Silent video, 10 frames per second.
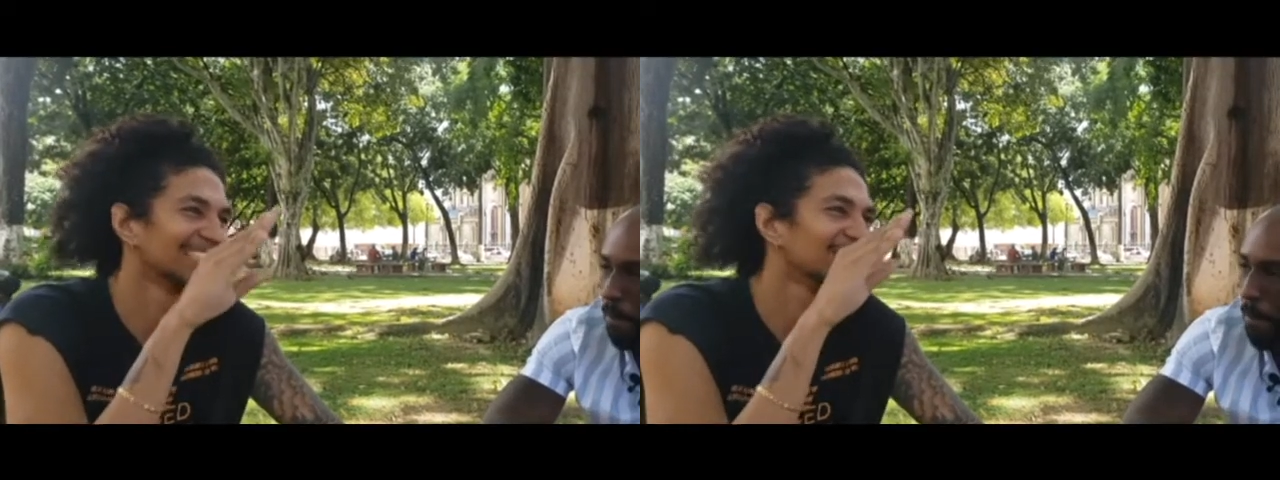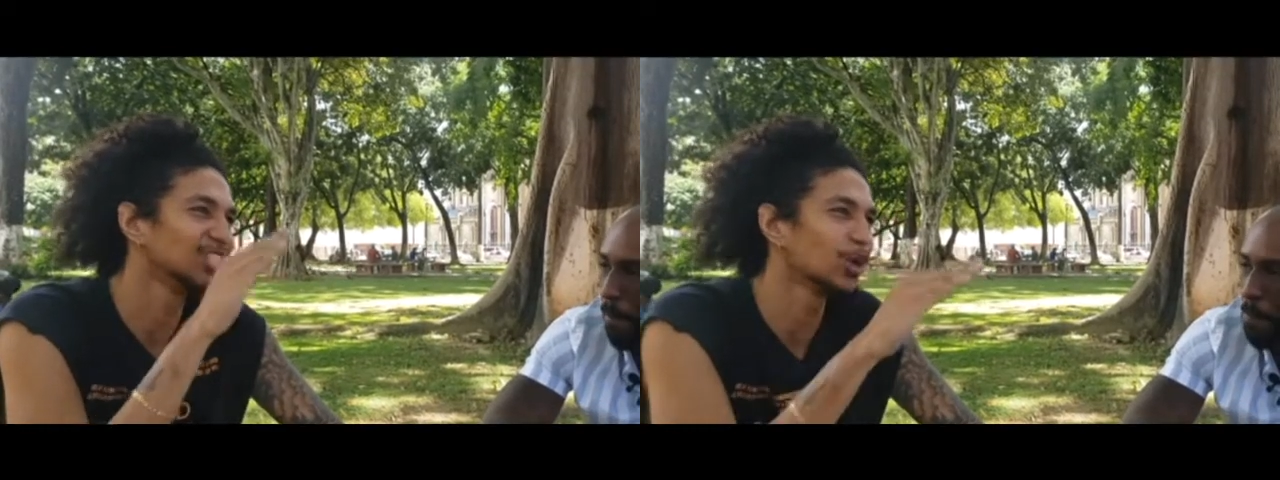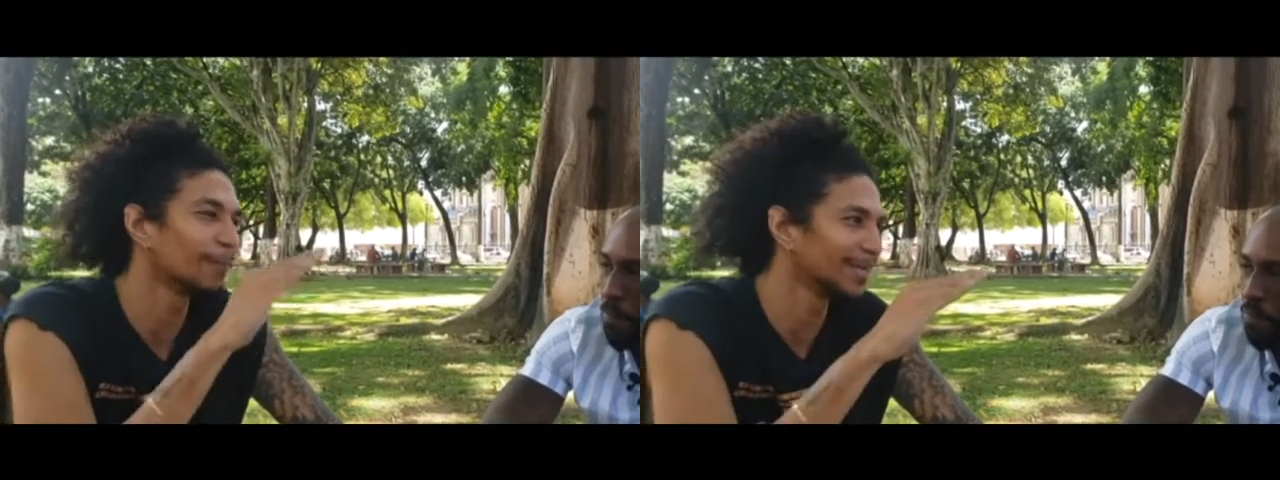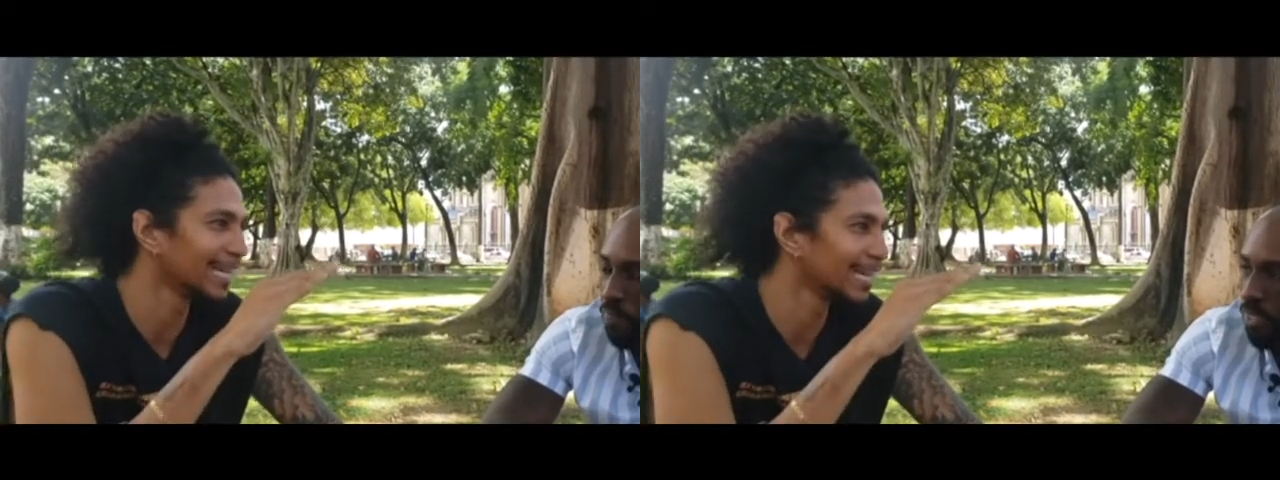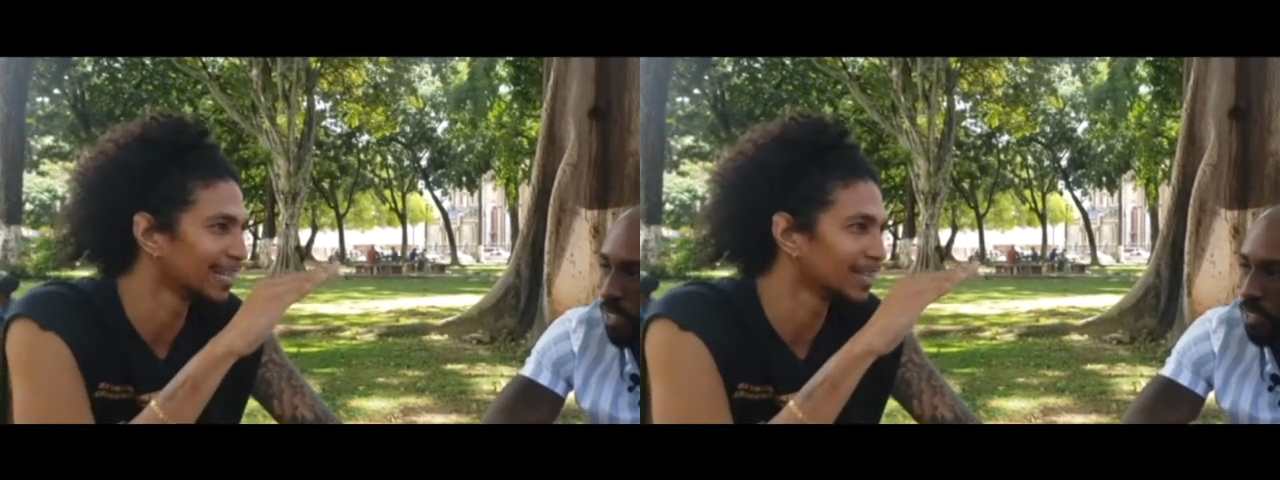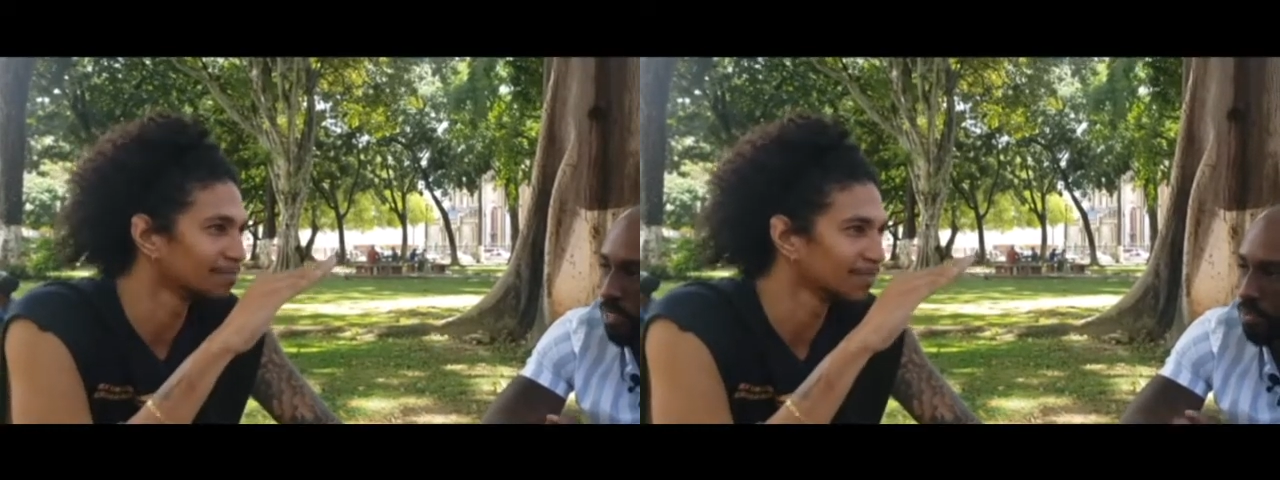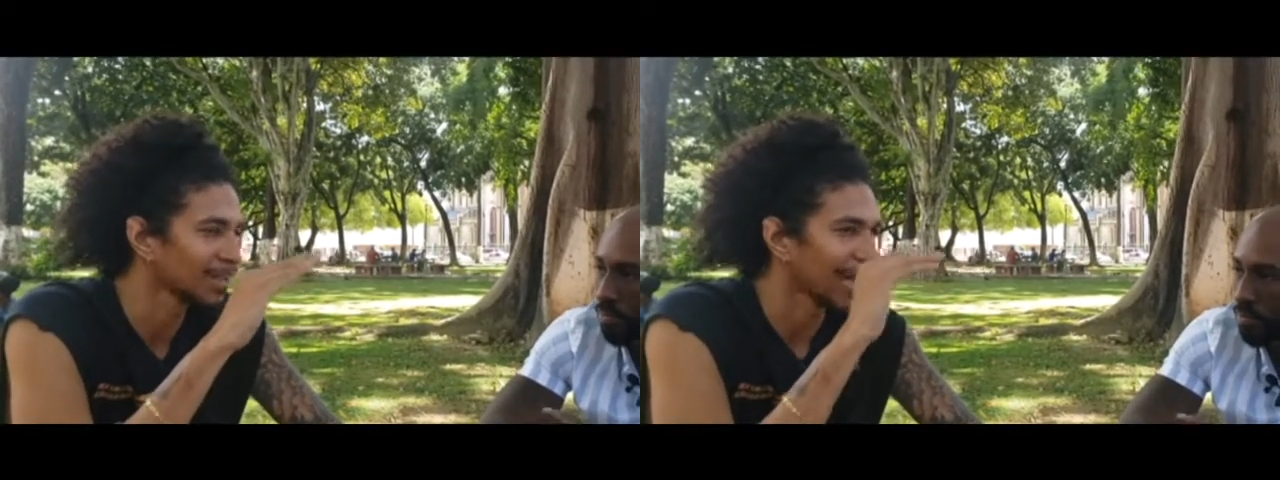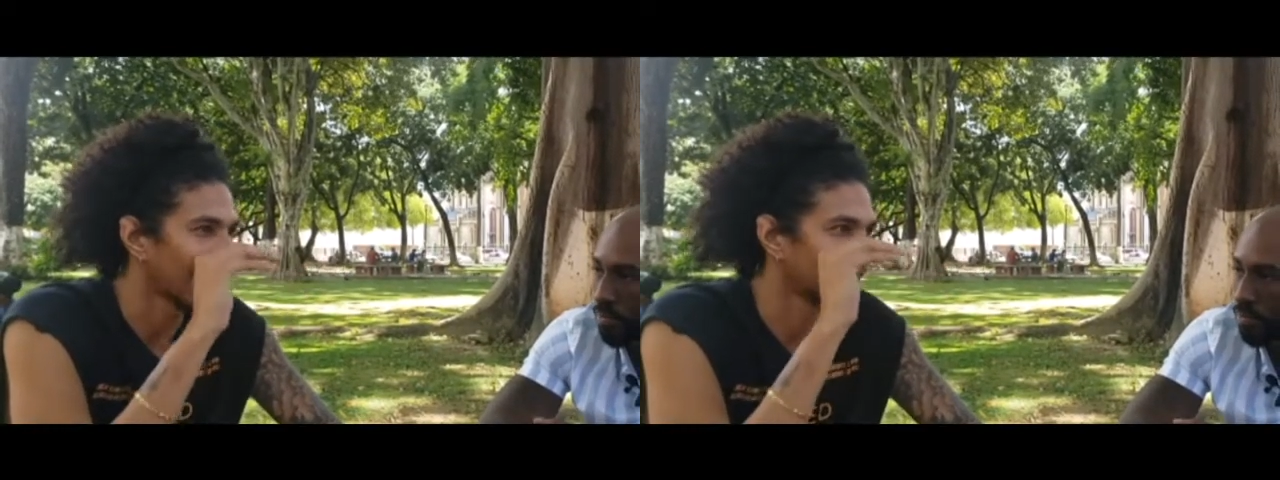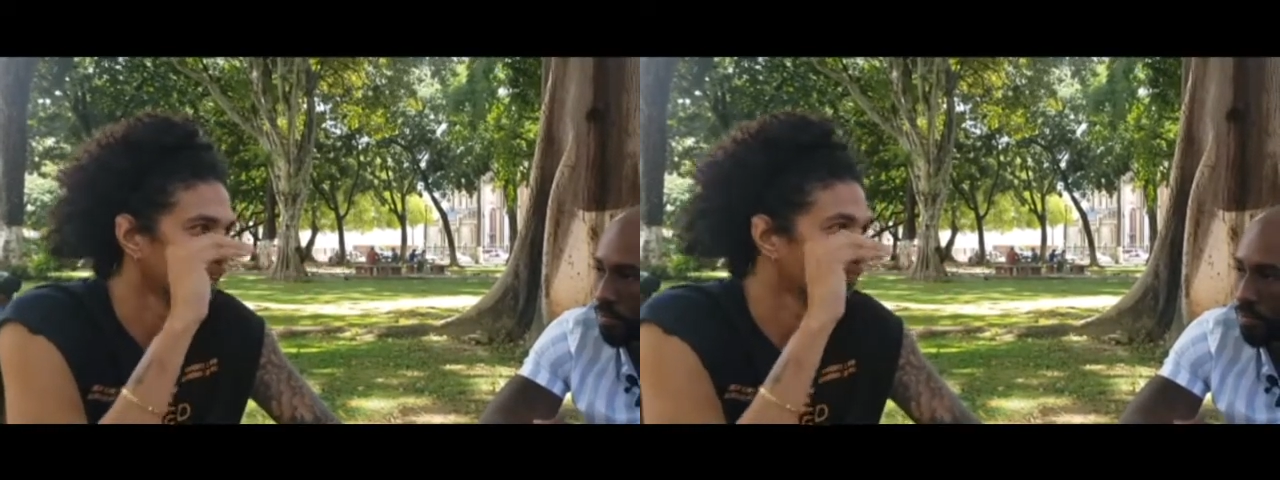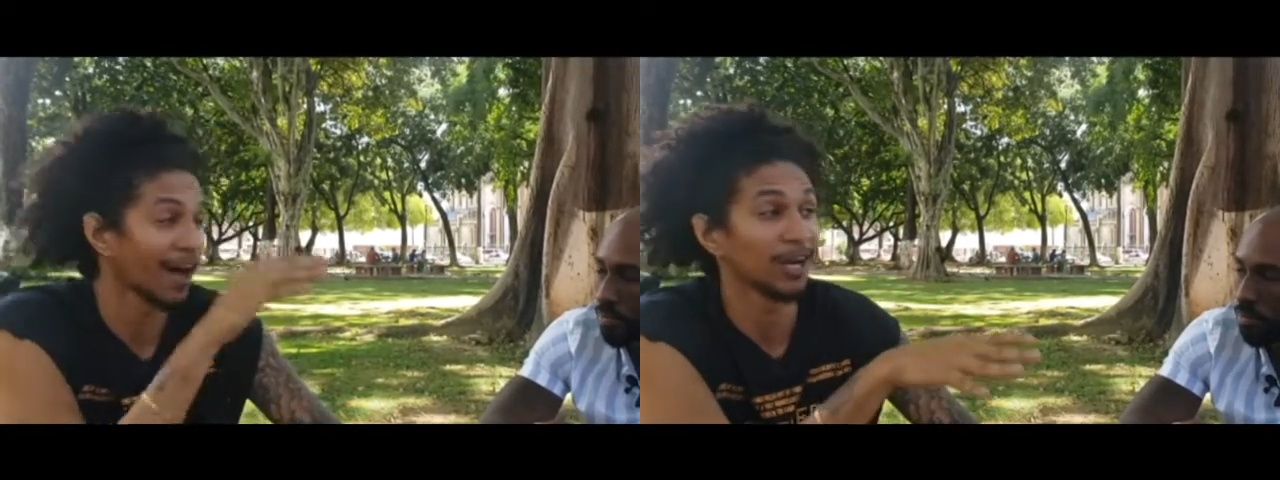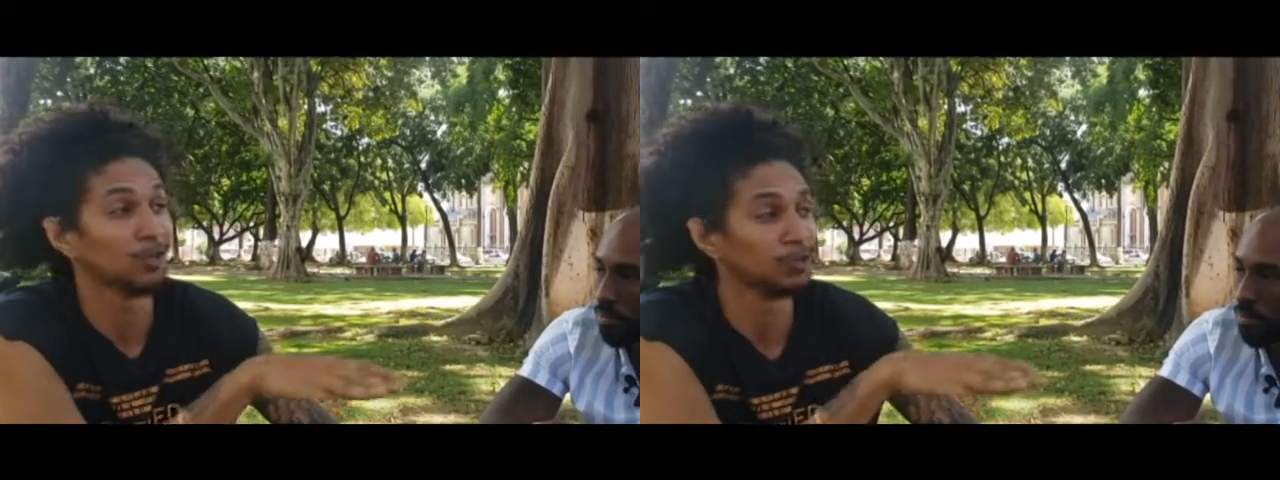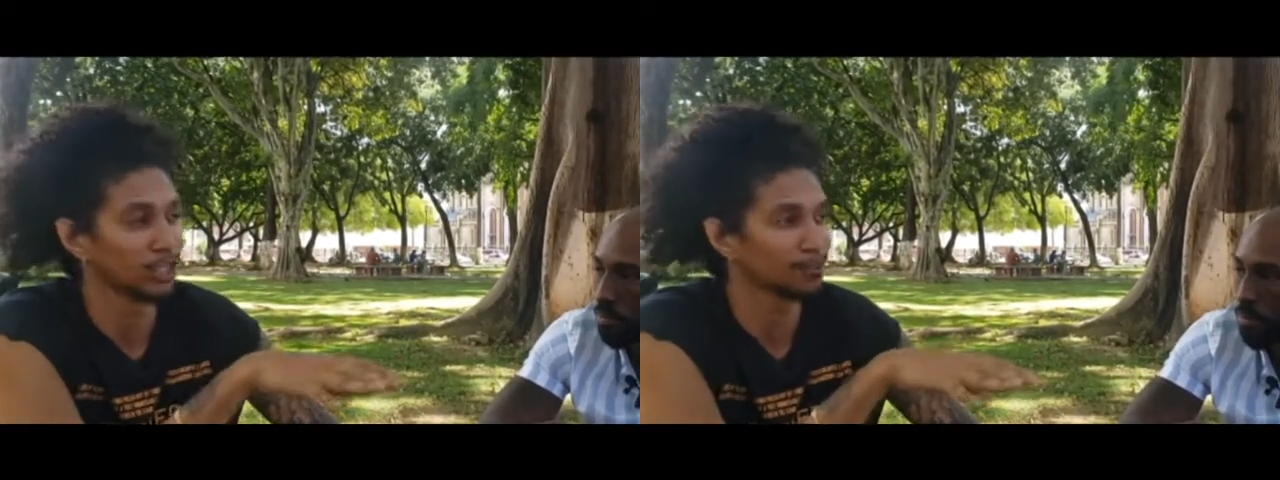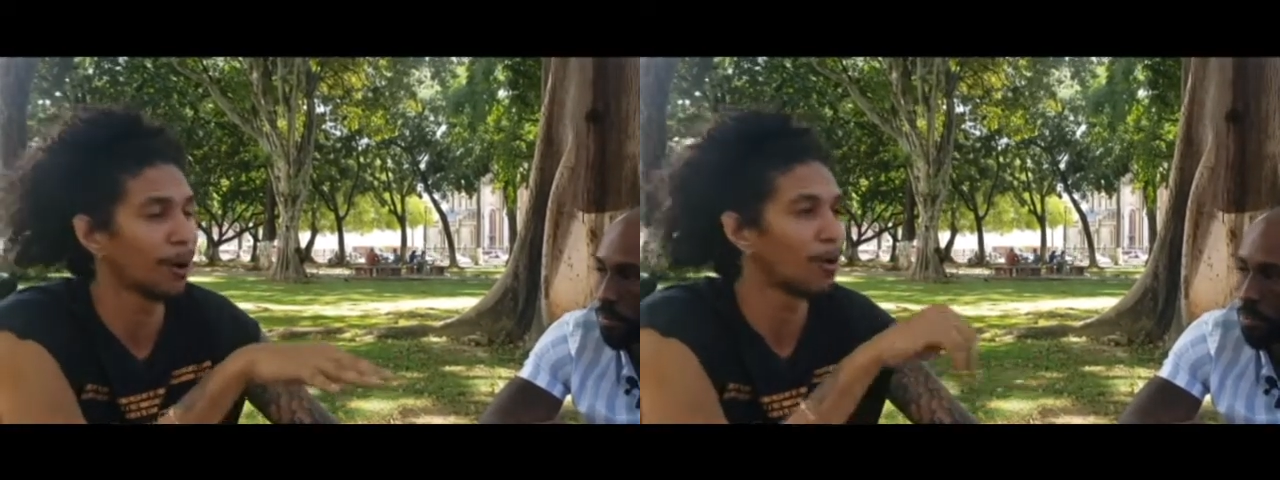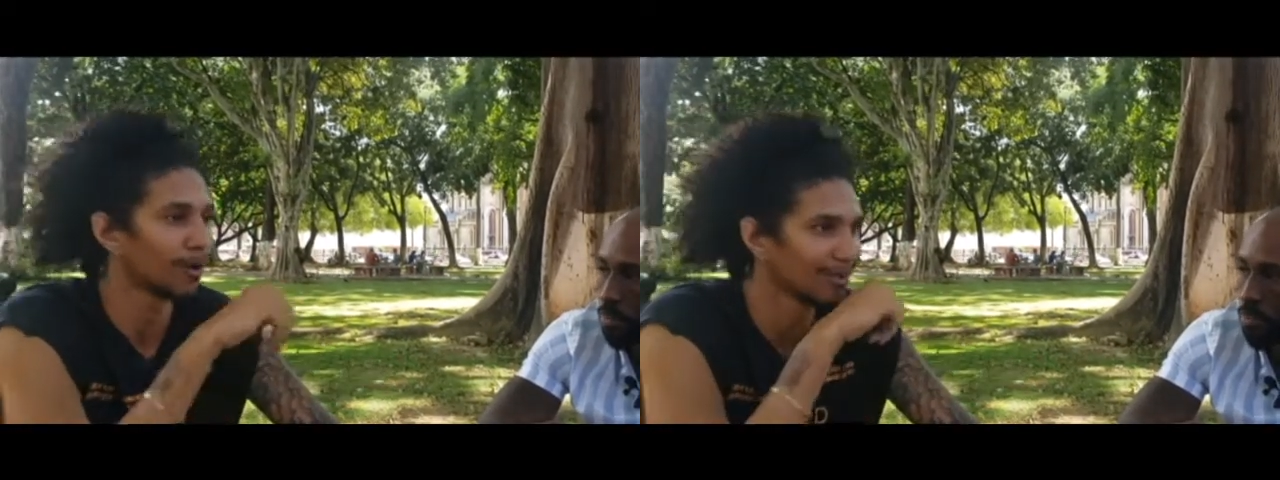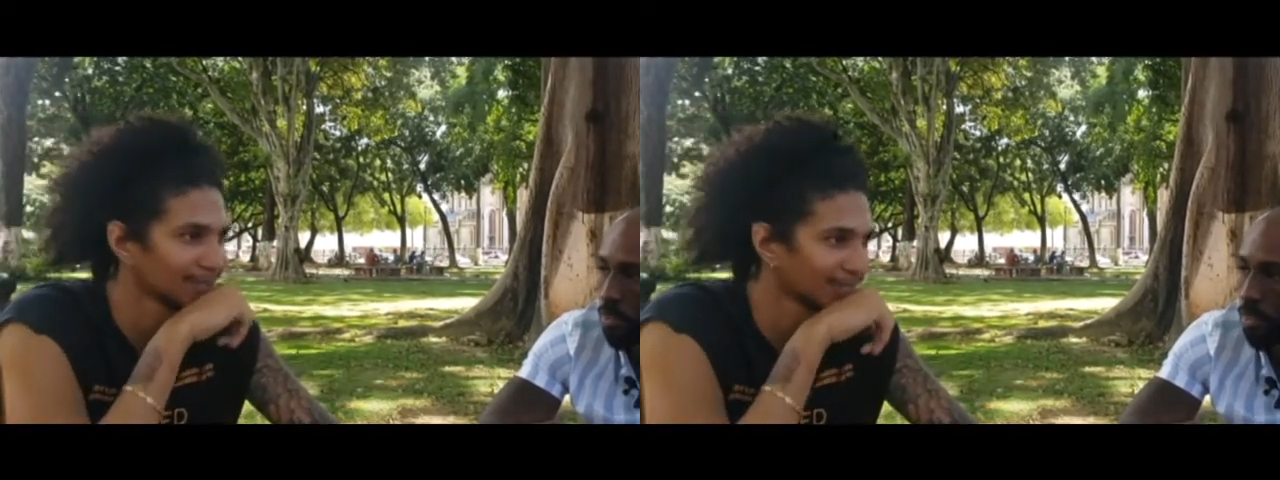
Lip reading: to the top of the hill, and then the van loses power.